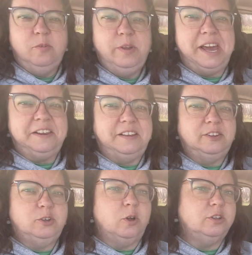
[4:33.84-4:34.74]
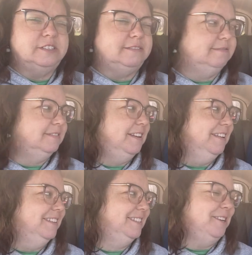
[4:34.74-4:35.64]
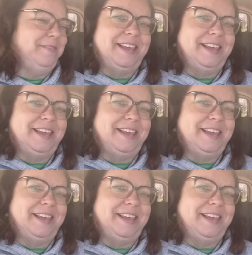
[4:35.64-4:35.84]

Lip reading: We got a little cold, so we